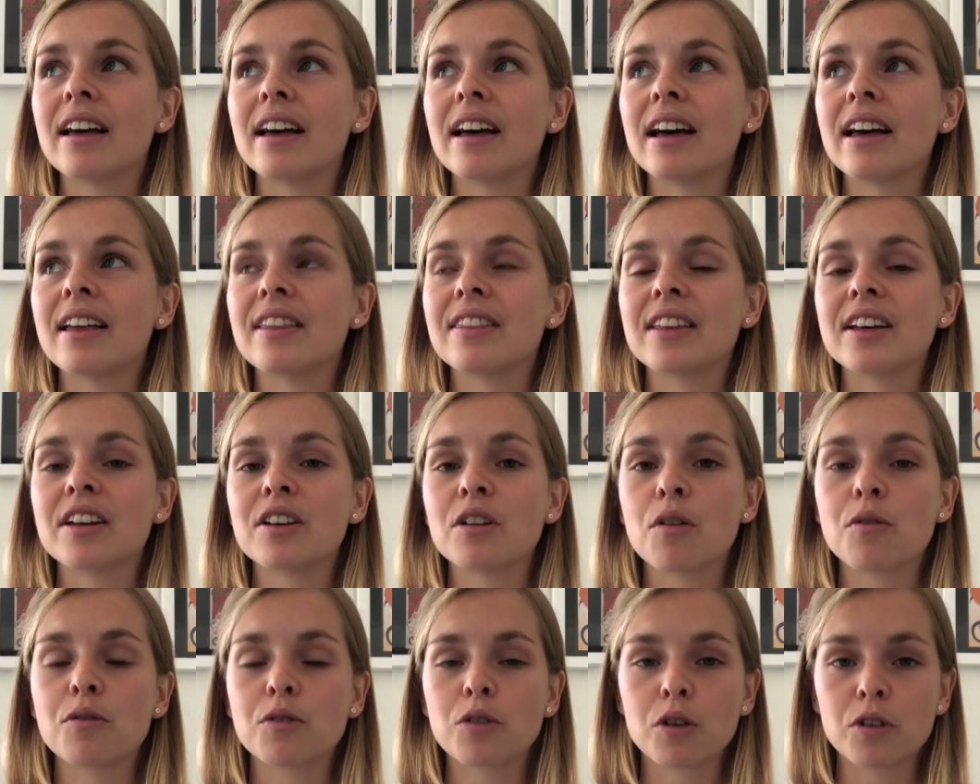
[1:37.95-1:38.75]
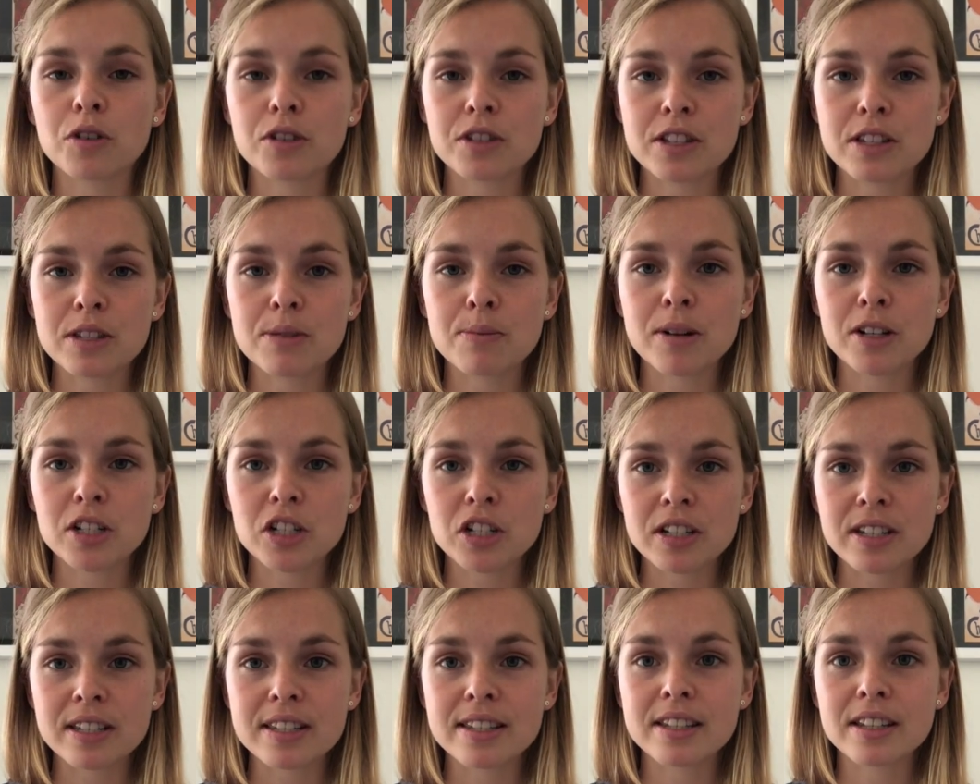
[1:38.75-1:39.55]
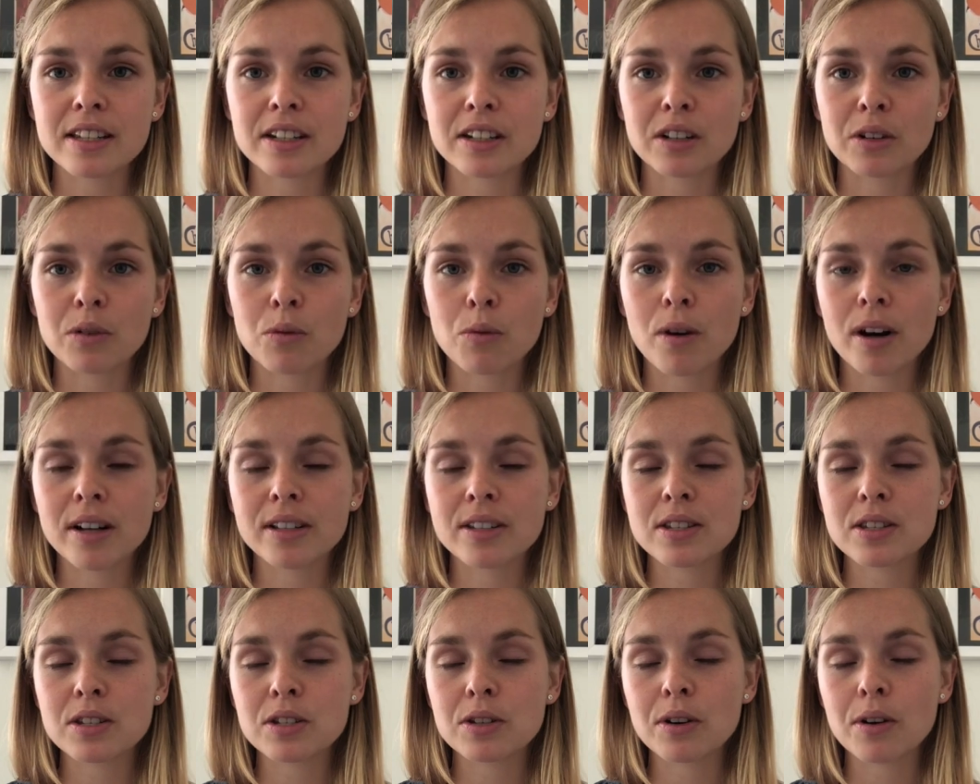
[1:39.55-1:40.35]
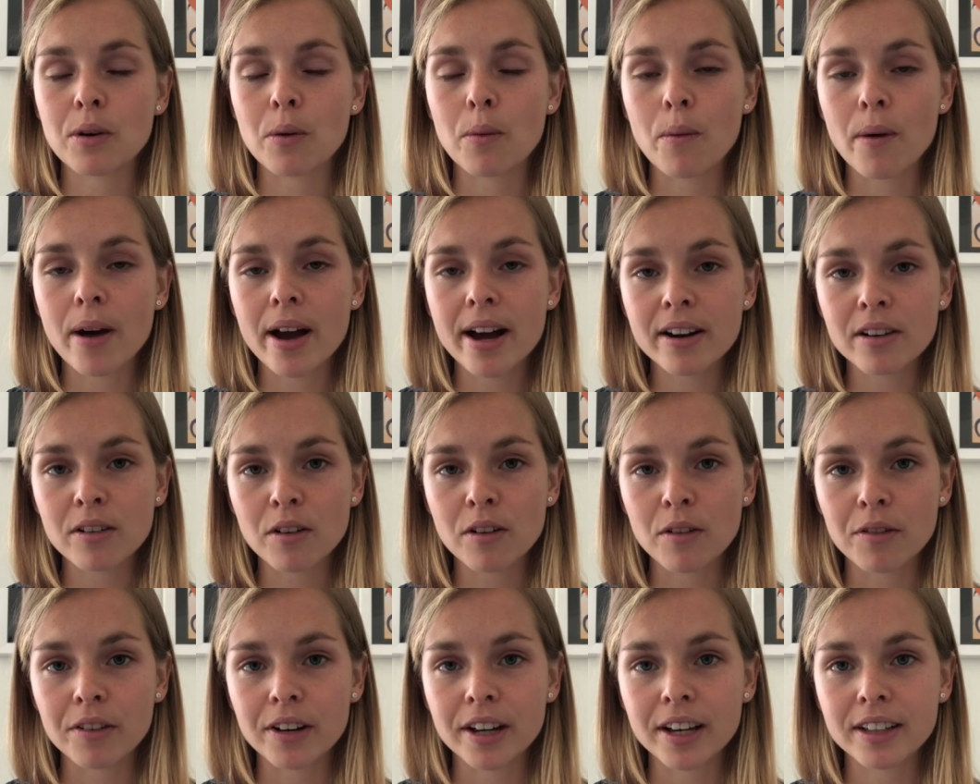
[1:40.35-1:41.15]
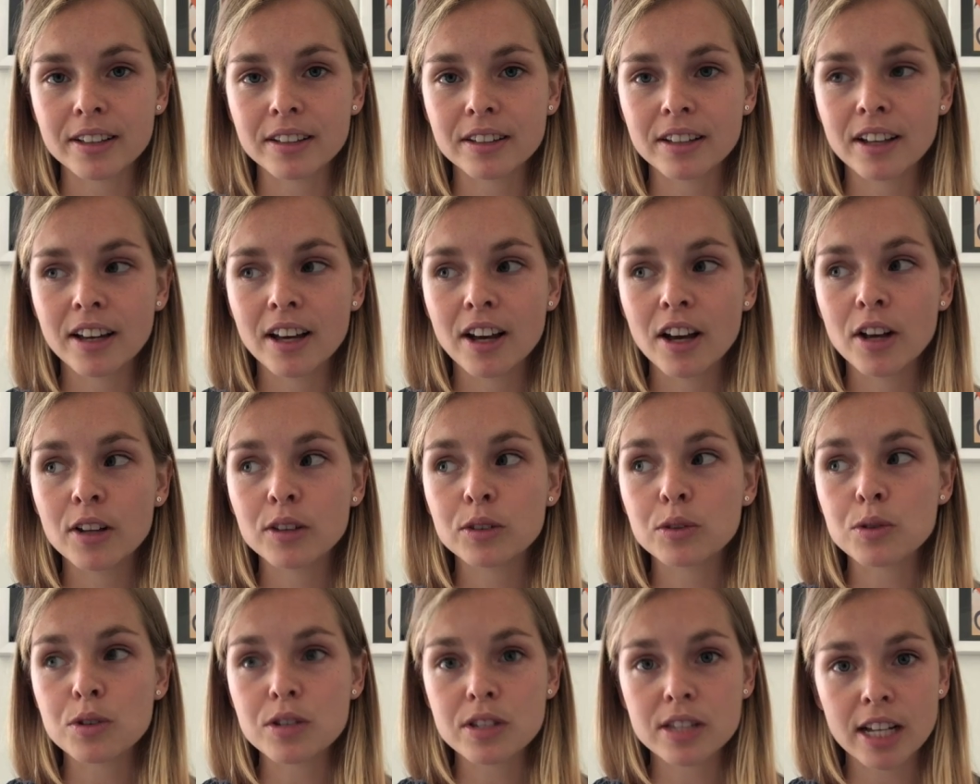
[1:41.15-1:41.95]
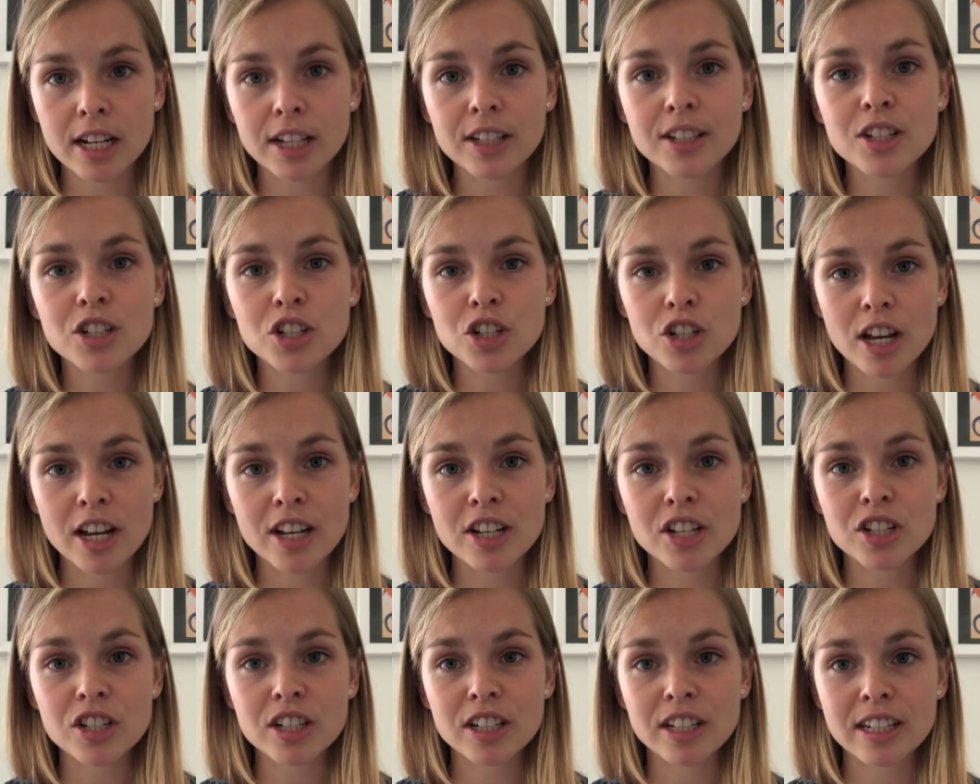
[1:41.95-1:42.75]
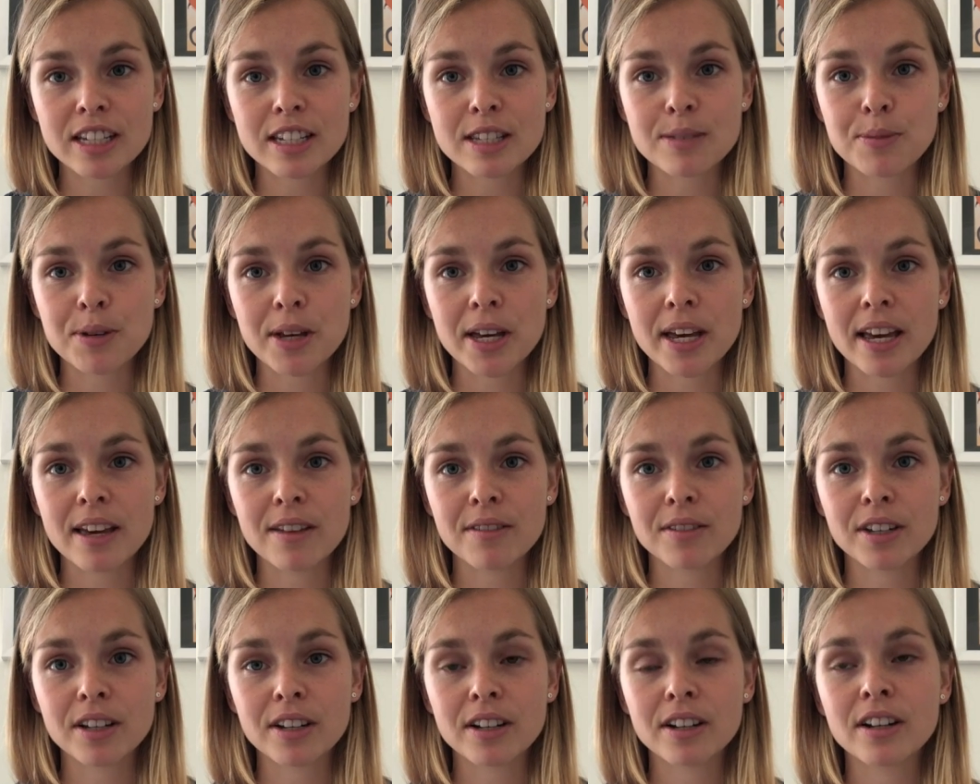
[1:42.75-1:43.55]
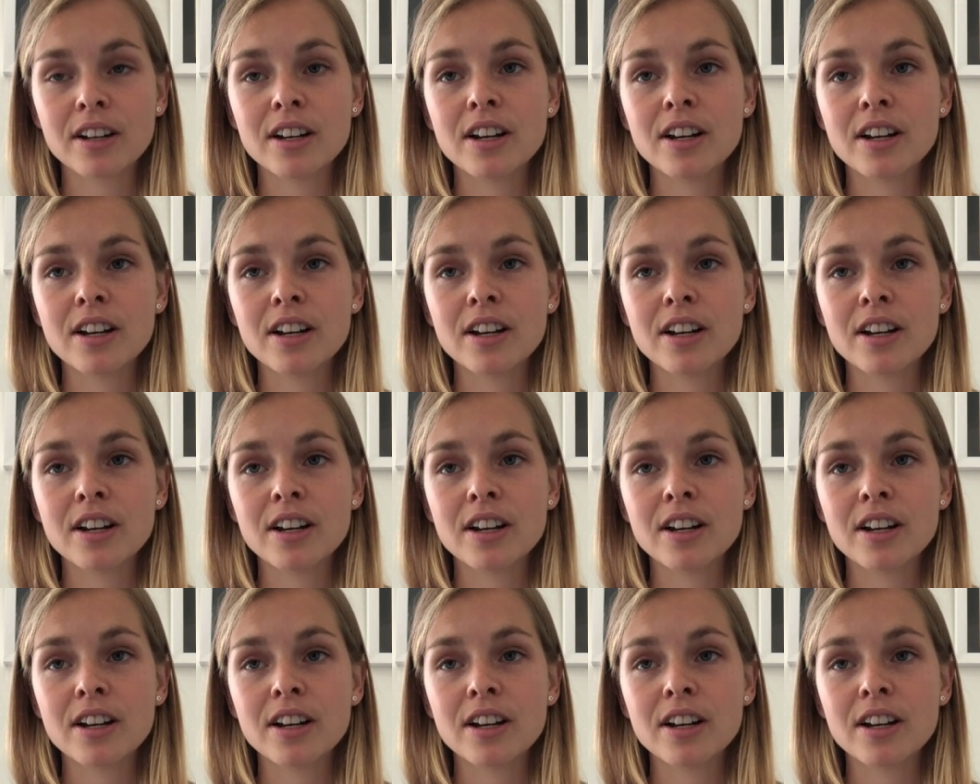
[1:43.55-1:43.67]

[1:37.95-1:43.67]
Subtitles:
And then of course it's much easier once you're aware of it to start changing this behavior.